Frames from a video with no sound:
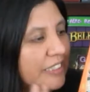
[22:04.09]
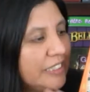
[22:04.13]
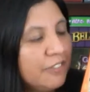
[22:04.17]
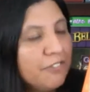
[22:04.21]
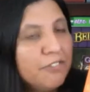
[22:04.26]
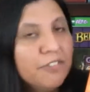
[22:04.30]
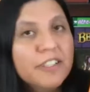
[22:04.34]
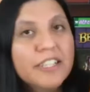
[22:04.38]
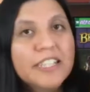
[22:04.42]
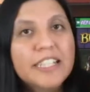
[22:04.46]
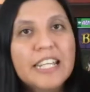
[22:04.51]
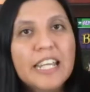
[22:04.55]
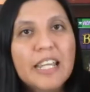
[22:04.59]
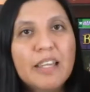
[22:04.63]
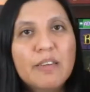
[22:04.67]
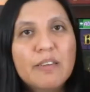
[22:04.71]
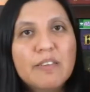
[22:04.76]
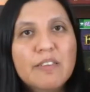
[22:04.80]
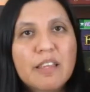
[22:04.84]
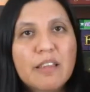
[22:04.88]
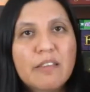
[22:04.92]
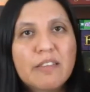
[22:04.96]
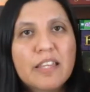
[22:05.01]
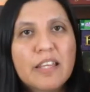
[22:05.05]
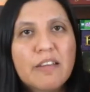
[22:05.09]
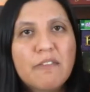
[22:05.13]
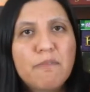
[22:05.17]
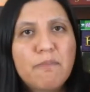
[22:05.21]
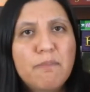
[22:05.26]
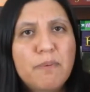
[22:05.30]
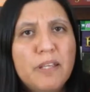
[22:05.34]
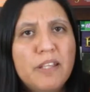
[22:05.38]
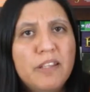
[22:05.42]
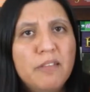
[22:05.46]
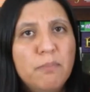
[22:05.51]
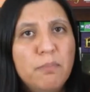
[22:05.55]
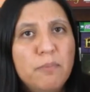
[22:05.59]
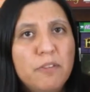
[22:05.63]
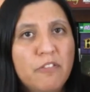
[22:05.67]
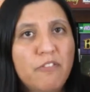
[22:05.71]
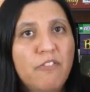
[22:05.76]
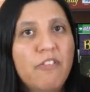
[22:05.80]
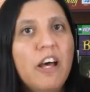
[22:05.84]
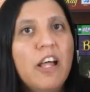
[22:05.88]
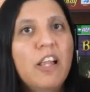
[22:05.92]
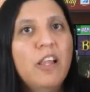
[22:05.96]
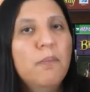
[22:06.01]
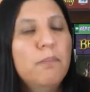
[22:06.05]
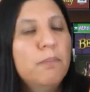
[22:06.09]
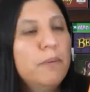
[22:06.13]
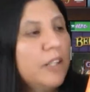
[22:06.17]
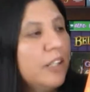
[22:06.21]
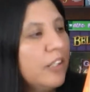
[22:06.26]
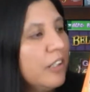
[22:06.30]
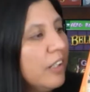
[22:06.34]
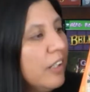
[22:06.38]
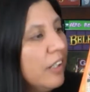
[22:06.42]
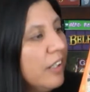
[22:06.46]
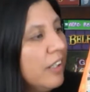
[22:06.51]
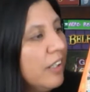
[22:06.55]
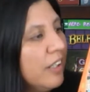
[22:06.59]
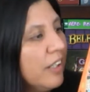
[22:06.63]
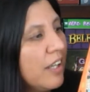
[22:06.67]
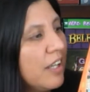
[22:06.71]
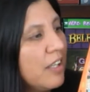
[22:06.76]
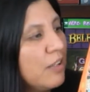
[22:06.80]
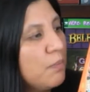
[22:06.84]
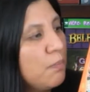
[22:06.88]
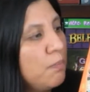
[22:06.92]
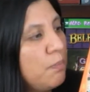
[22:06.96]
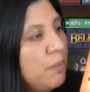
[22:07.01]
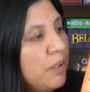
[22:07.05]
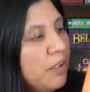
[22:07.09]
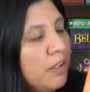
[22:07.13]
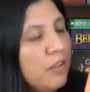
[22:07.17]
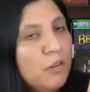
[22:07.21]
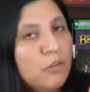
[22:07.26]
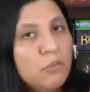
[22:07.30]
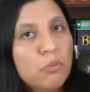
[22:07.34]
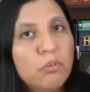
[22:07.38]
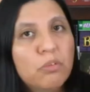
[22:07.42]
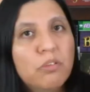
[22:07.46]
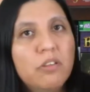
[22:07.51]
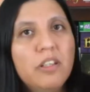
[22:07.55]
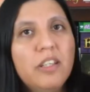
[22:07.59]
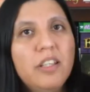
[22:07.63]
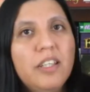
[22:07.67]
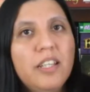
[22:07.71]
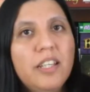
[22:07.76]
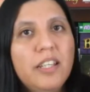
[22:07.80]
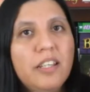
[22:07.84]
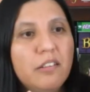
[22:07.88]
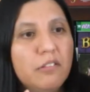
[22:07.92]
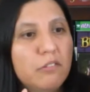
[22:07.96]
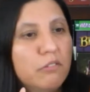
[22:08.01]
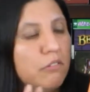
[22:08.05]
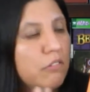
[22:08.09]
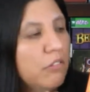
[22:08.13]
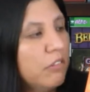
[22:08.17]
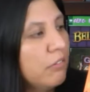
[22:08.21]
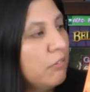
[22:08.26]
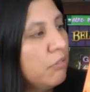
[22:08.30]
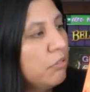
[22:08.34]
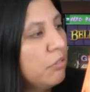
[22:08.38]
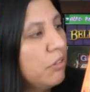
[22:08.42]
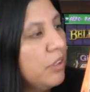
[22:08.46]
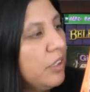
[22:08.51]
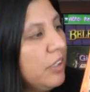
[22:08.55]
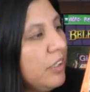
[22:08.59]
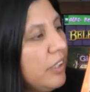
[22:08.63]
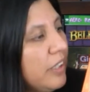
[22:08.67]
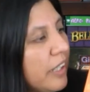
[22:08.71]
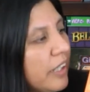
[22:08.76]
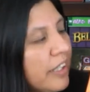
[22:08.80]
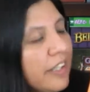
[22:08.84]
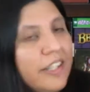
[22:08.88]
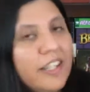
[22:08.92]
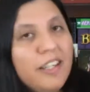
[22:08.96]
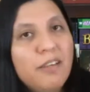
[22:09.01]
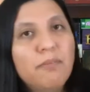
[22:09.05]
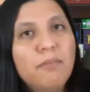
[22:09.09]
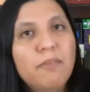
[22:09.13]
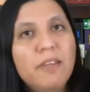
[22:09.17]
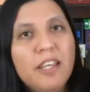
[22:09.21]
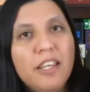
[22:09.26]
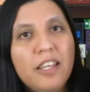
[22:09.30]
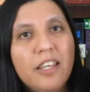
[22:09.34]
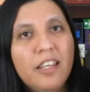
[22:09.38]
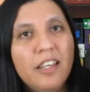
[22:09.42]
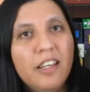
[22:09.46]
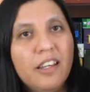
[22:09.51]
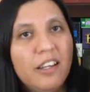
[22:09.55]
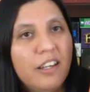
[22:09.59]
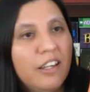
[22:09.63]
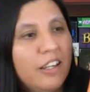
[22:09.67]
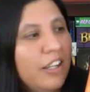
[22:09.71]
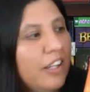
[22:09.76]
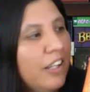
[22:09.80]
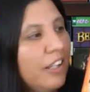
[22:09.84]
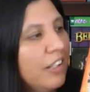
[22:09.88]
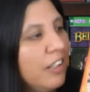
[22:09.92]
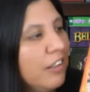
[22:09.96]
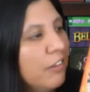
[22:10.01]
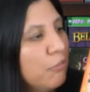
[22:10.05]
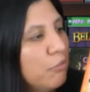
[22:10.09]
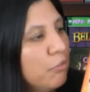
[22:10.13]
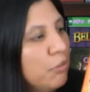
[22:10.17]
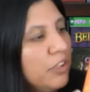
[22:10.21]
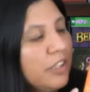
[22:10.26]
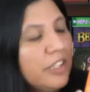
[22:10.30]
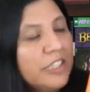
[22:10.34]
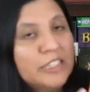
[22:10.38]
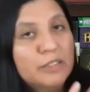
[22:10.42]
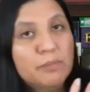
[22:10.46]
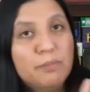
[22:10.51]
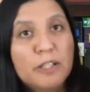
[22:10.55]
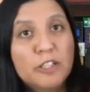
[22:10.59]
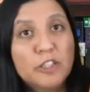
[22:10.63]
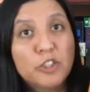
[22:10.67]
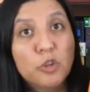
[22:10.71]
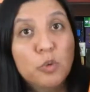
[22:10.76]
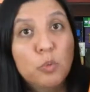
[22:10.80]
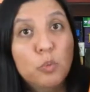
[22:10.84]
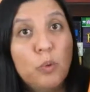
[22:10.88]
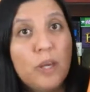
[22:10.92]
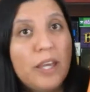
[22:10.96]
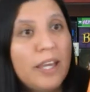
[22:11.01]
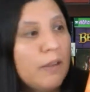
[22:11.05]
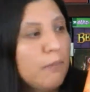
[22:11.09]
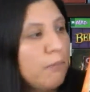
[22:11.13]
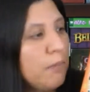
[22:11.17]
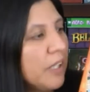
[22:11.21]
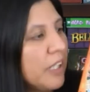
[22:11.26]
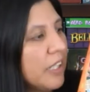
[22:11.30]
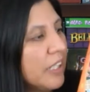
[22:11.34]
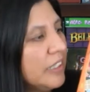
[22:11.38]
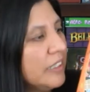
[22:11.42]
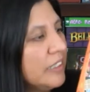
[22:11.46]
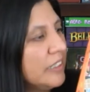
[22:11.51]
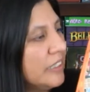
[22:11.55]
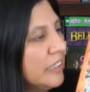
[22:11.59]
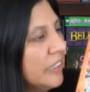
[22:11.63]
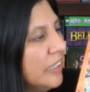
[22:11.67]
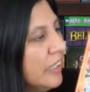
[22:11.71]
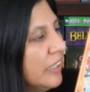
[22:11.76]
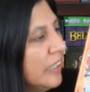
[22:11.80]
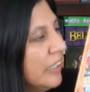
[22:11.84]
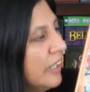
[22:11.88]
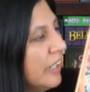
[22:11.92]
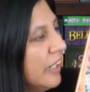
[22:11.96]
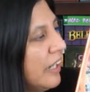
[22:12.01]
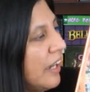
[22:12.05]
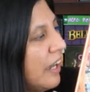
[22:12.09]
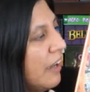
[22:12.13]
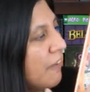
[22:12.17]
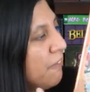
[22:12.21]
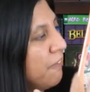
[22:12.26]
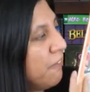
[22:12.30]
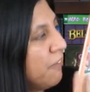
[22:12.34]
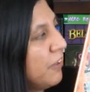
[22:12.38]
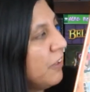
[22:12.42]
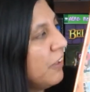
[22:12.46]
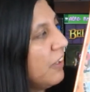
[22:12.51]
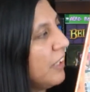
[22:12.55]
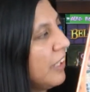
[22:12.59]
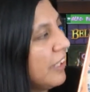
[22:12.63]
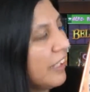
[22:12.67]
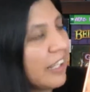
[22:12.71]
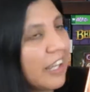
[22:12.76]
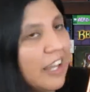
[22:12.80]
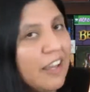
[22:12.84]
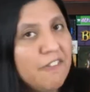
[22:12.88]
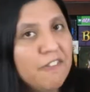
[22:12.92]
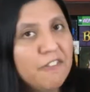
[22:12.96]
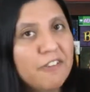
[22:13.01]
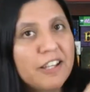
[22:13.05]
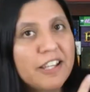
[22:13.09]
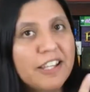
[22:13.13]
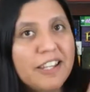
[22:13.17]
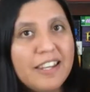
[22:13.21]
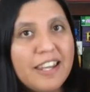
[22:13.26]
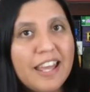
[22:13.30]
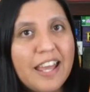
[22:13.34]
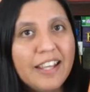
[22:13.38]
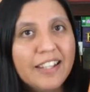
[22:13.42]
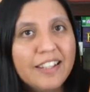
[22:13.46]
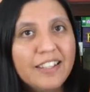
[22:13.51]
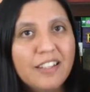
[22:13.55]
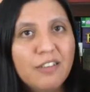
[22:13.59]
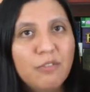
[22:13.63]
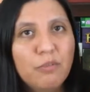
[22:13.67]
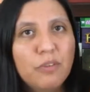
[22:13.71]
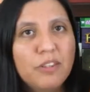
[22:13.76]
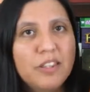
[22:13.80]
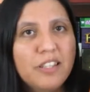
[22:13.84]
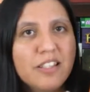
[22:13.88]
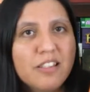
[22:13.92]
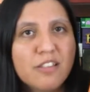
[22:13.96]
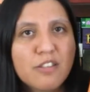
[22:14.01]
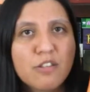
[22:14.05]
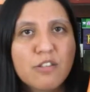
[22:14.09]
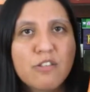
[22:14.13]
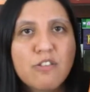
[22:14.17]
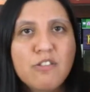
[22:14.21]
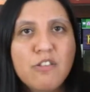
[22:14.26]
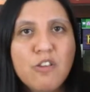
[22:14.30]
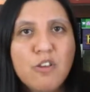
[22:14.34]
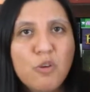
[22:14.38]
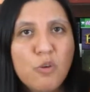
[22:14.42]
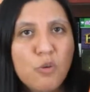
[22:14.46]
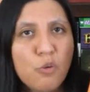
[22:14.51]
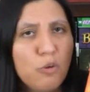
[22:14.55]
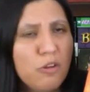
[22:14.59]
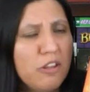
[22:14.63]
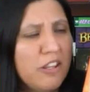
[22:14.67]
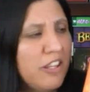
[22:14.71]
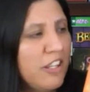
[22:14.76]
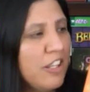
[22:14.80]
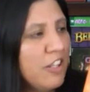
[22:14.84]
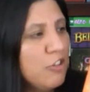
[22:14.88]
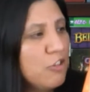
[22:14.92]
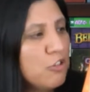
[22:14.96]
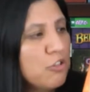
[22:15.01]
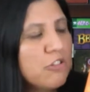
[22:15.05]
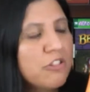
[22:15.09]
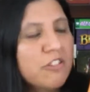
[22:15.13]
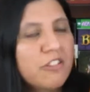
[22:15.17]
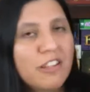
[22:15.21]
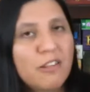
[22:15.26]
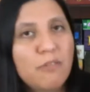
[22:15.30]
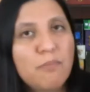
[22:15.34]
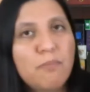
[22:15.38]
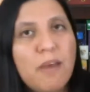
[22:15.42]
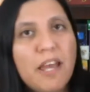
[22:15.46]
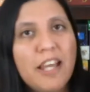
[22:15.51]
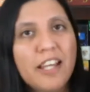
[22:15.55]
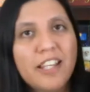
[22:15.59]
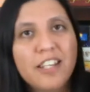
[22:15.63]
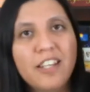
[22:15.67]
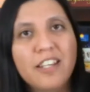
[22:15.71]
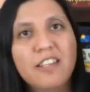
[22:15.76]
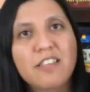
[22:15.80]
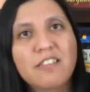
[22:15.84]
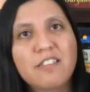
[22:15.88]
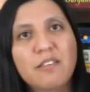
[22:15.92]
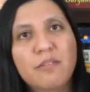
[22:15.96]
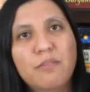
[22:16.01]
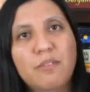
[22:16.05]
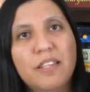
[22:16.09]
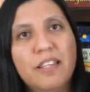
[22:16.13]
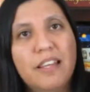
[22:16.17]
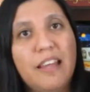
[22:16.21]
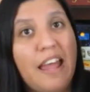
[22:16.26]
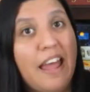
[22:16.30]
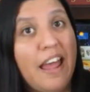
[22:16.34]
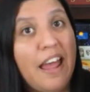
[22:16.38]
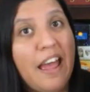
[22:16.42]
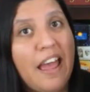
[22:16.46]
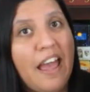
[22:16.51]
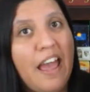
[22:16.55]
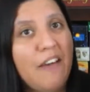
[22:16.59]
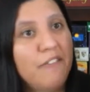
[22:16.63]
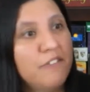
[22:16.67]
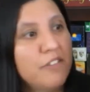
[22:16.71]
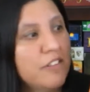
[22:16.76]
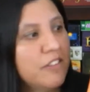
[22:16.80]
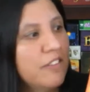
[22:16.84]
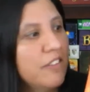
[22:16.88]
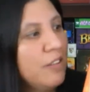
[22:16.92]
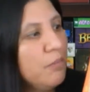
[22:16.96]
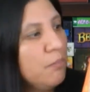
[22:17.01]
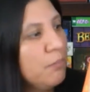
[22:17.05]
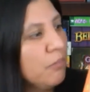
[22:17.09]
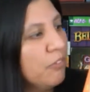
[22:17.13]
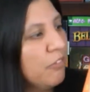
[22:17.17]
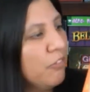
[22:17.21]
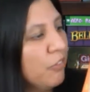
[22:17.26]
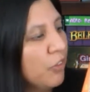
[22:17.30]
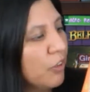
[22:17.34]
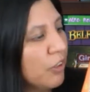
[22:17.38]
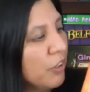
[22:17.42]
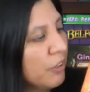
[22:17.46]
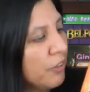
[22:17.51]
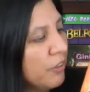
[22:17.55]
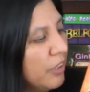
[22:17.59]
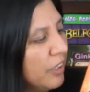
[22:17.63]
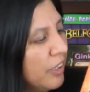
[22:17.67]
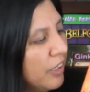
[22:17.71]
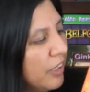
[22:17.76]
different games that they've been developing has been really, really hitting me in a really special way because I feel like I've connected with these new and interesting mechanisms that I haven't seen before.